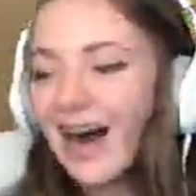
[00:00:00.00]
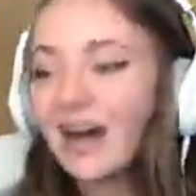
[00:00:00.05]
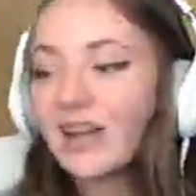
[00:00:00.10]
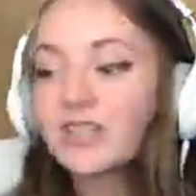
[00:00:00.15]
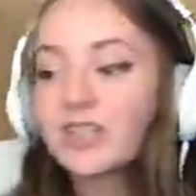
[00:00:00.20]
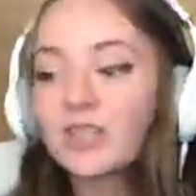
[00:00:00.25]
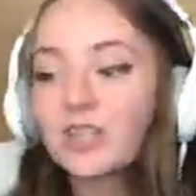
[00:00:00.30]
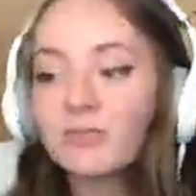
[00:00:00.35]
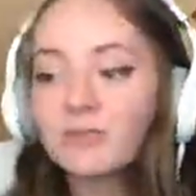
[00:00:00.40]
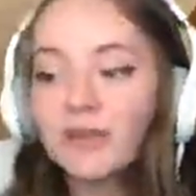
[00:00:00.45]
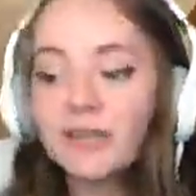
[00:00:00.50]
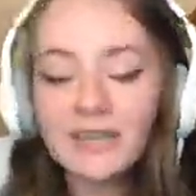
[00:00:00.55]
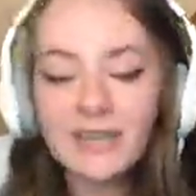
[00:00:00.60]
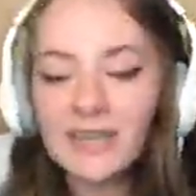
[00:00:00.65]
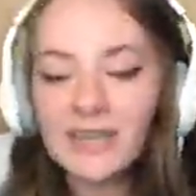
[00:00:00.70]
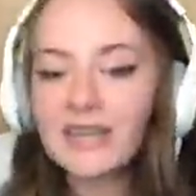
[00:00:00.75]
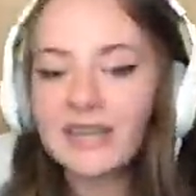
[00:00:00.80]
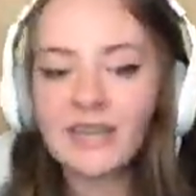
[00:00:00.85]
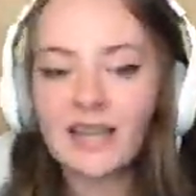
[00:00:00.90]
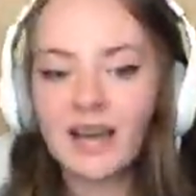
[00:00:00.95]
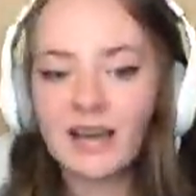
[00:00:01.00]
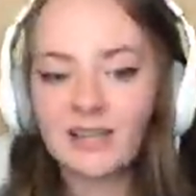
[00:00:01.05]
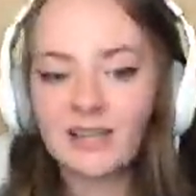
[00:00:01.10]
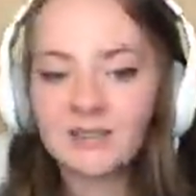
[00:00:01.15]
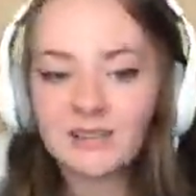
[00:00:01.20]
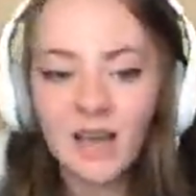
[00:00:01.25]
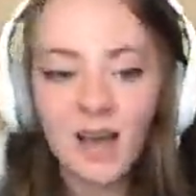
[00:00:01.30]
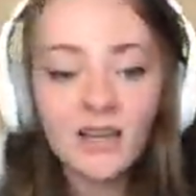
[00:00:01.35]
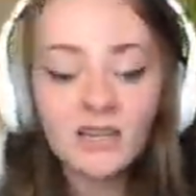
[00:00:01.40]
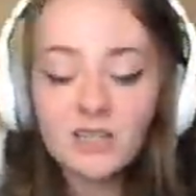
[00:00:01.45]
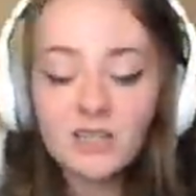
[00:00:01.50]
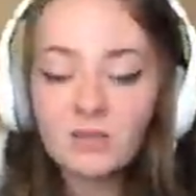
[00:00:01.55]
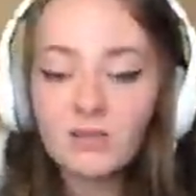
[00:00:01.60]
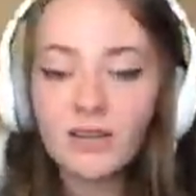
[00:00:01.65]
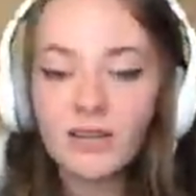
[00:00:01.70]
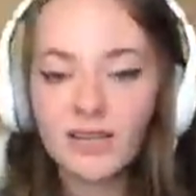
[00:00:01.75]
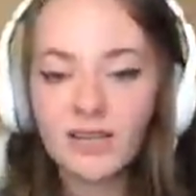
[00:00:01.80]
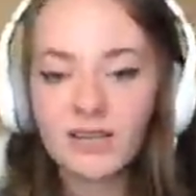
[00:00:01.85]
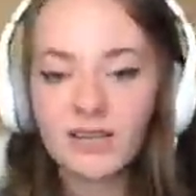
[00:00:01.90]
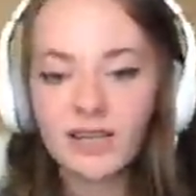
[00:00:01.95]
Do you like Kit Kats? I do
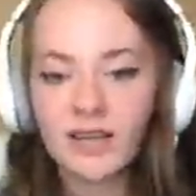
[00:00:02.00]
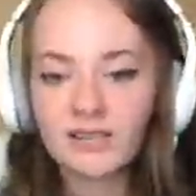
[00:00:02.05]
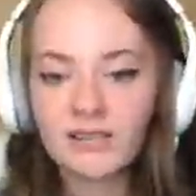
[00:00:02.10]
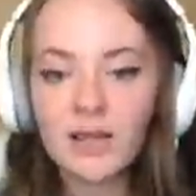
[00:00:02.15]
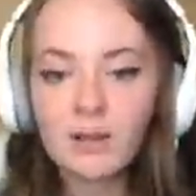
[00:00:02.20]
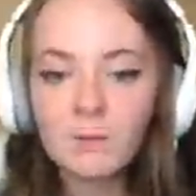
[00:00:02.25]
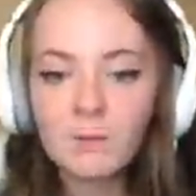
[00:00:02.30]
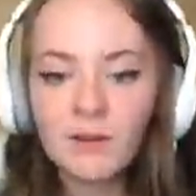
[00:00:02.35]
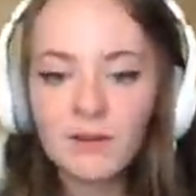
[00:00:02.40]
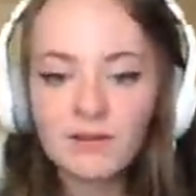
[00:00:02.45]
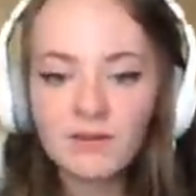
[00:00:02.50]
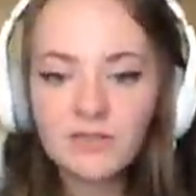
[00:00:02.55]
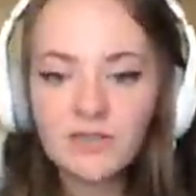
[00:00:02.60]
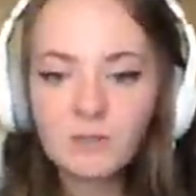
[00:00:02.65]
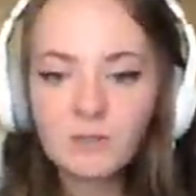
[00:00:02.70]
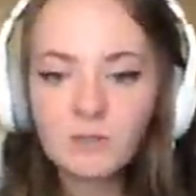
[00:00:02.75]
like Kit Kats. I personally